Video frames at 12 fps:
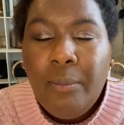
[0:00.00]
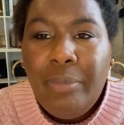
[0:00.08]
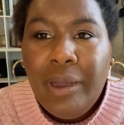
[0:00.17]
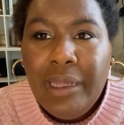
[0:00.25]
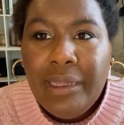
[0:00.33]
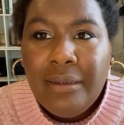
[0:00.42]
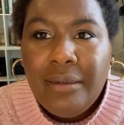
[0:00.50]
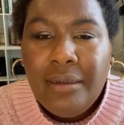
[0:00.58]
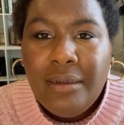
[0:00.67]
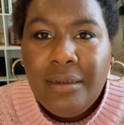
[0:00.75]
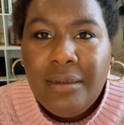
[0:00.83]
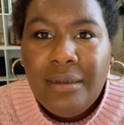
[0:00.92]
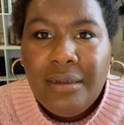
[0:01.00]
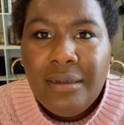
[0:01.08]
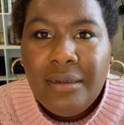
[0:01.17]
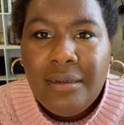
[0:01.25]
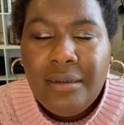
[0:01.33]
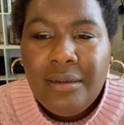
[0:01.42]
But
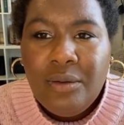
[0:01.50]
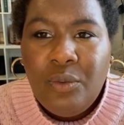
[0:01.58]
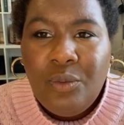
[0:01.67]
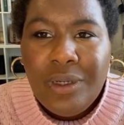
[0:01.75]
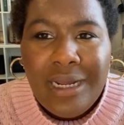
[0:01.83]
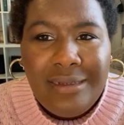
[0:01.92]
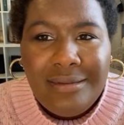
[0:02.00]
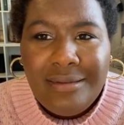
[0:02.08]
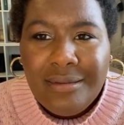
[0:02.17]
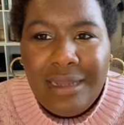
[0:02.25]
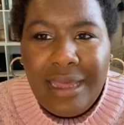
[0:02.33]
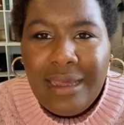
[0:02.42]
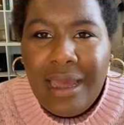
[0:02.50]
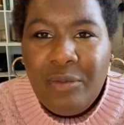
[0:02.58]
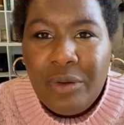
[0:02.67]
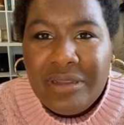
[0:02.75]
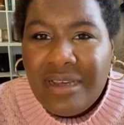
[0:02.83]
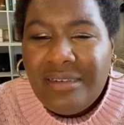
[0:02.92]
when
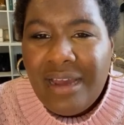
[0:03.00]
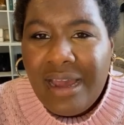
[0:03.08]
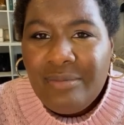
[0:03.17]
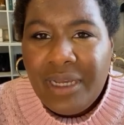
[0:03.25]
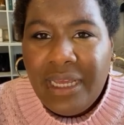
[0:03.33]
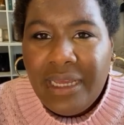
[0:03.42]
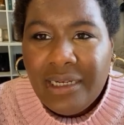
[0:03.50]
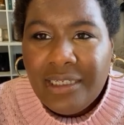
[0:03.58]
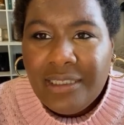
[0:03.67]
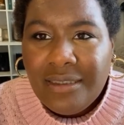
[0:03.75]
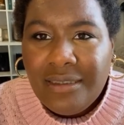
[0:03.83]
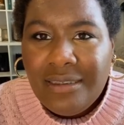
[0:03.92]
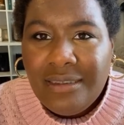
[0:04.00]
once I dyed my hair,